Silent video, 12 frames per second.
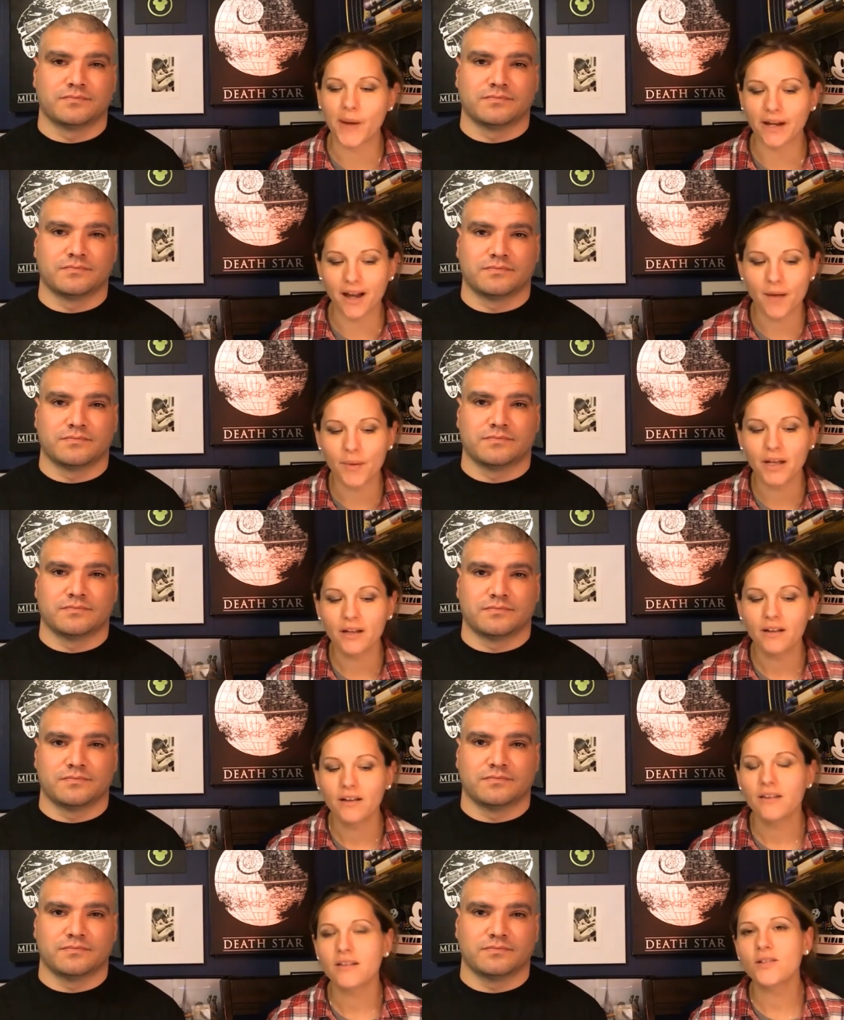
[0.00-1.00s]
Speaker 1: back up.
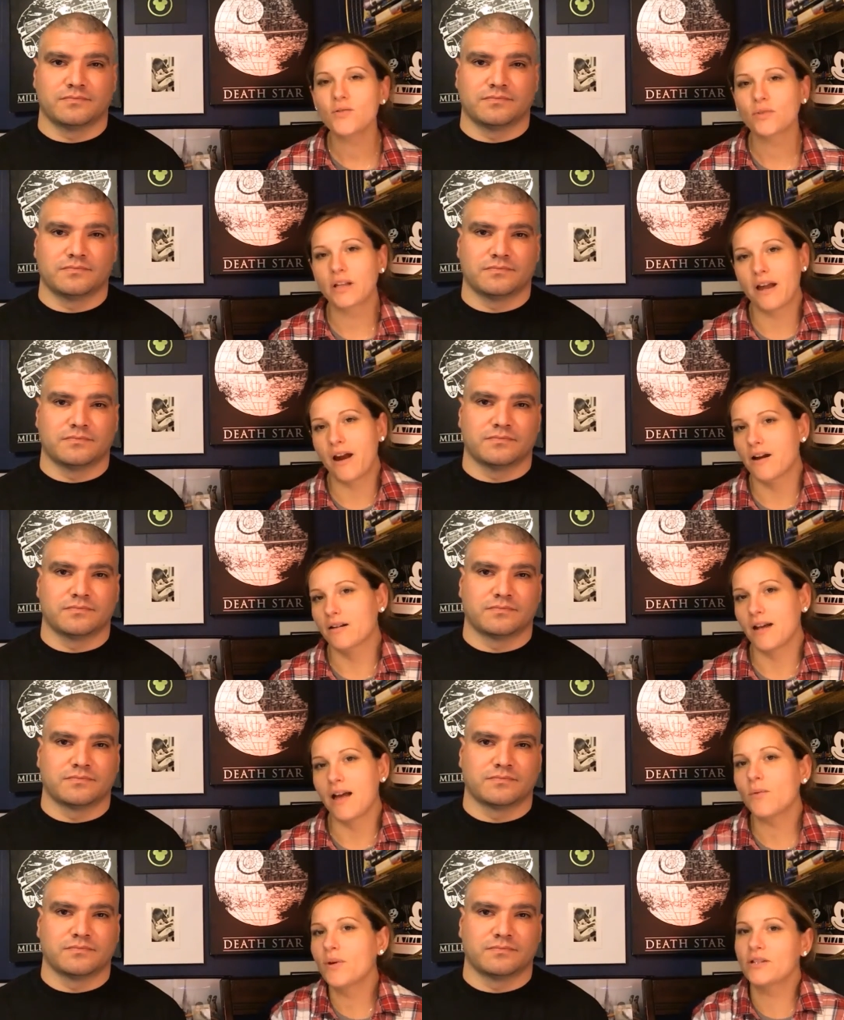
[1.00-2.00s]
This is really hard.
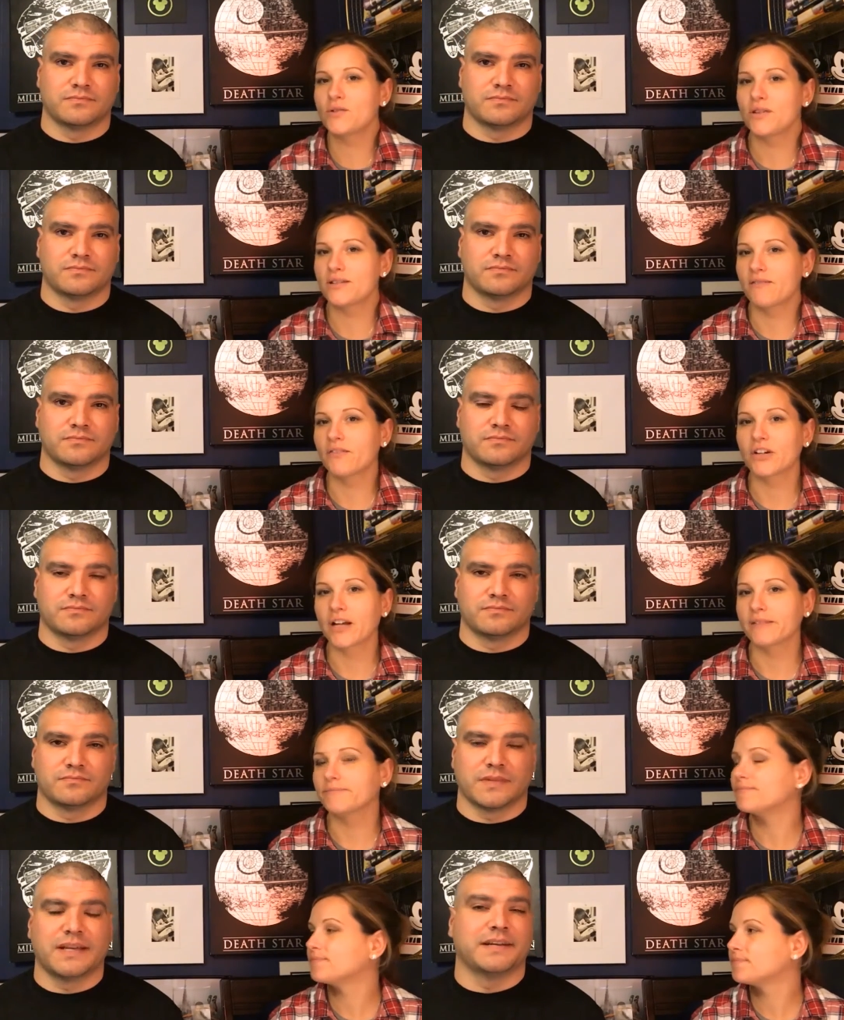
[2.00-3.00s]
I don't want to do this ever again.
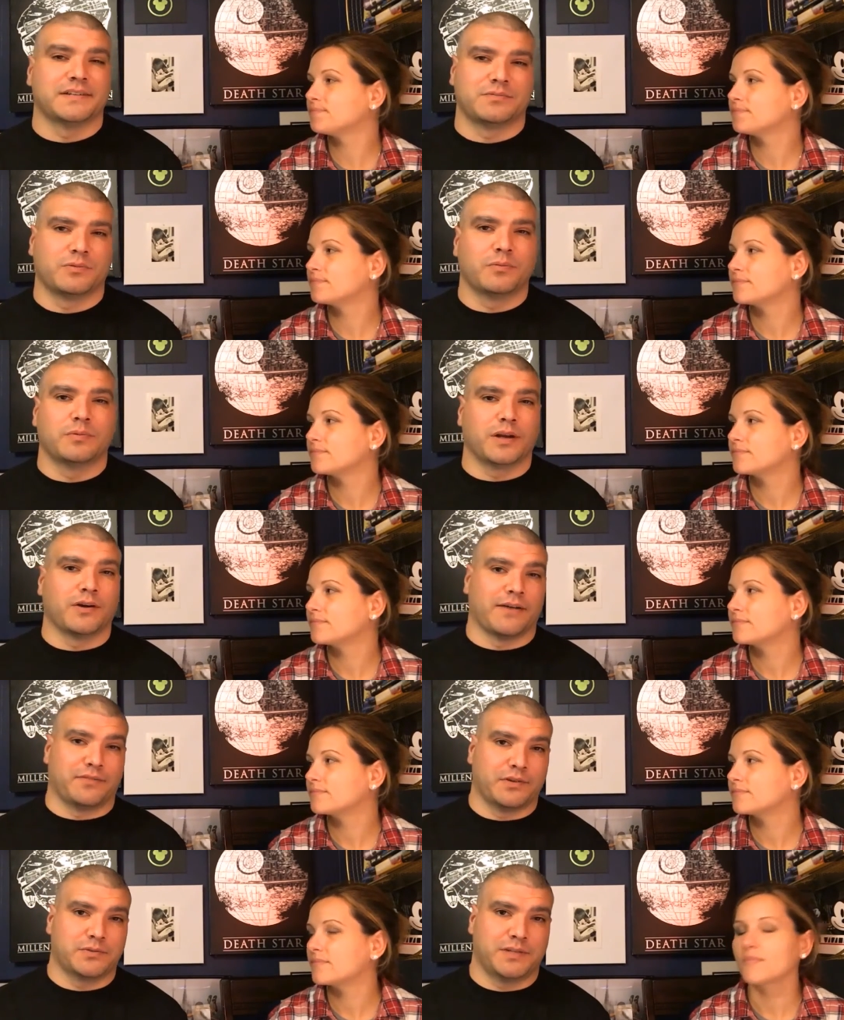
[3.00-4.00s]
It
Speaker 2: is. Well, we don't
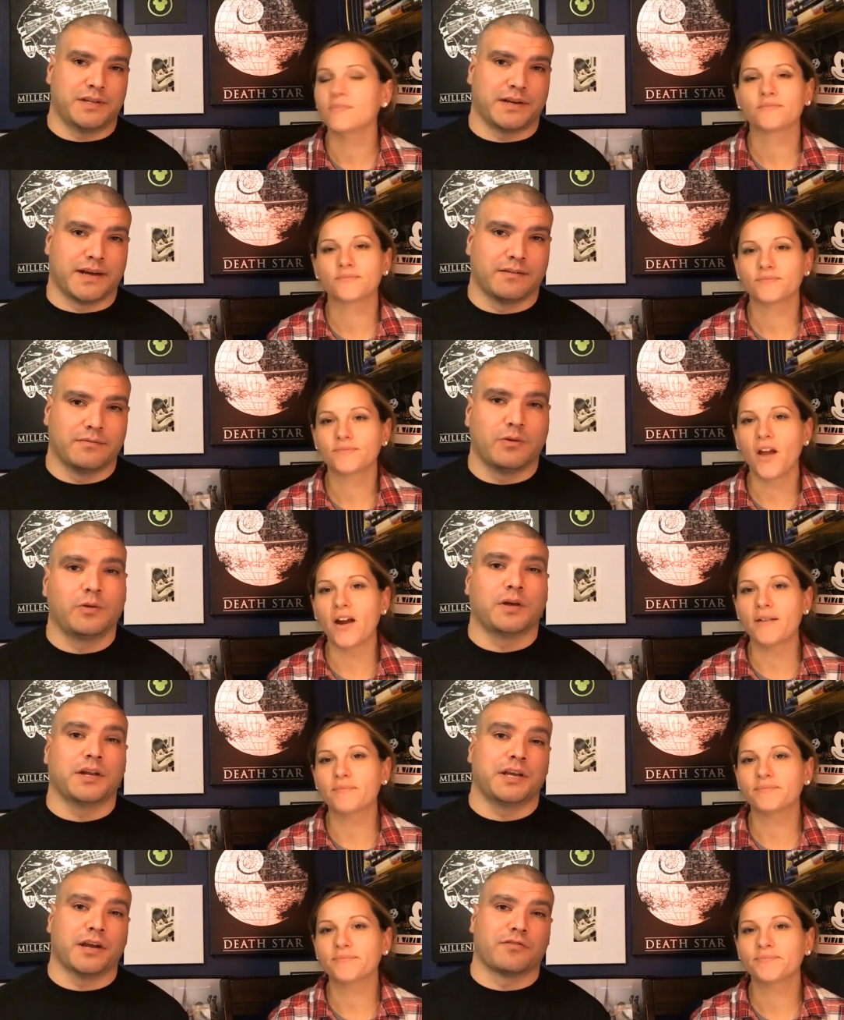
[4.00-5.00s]
have to because we did it now. Well, right.
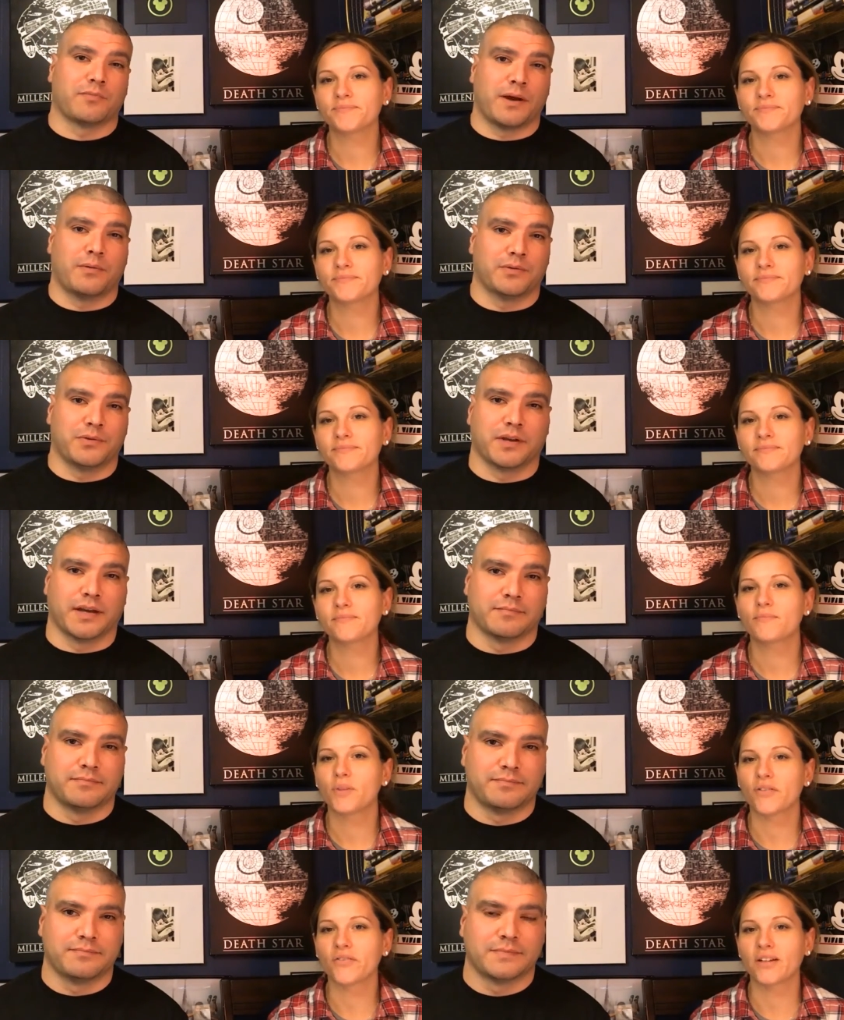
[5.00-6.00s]
in a year from now, we'll do it again.
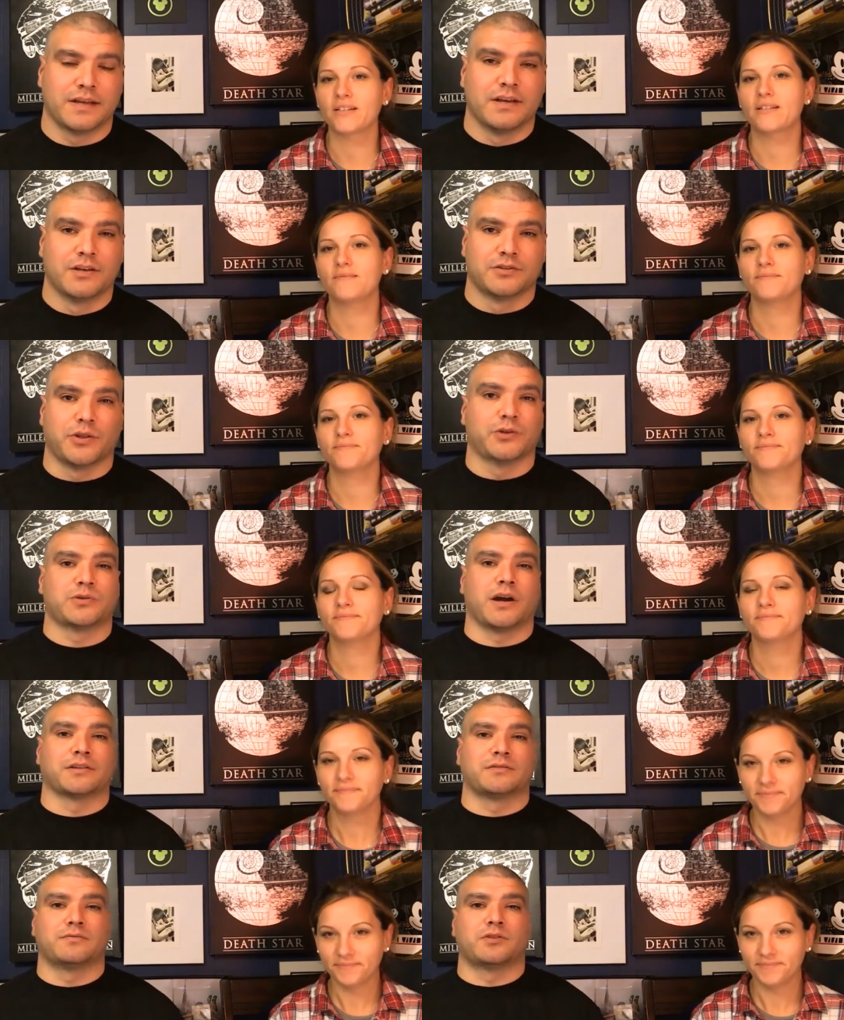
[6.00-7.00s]
Perfect. So those are
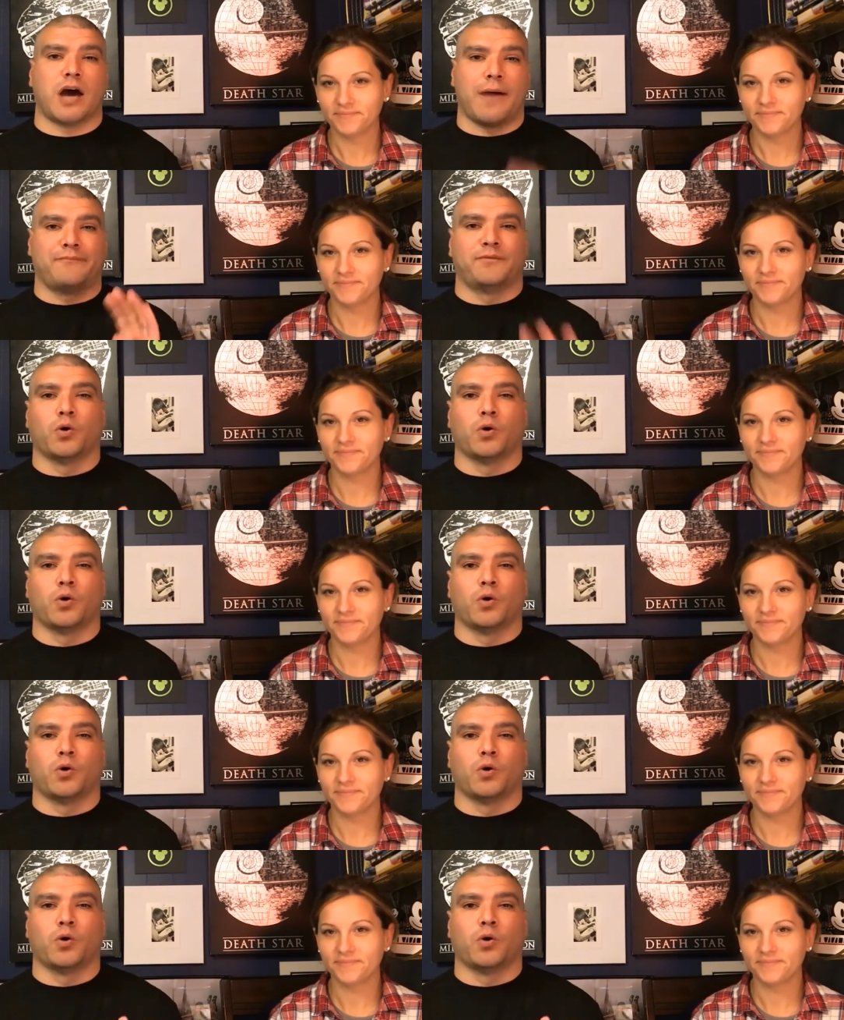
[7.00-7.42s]
our top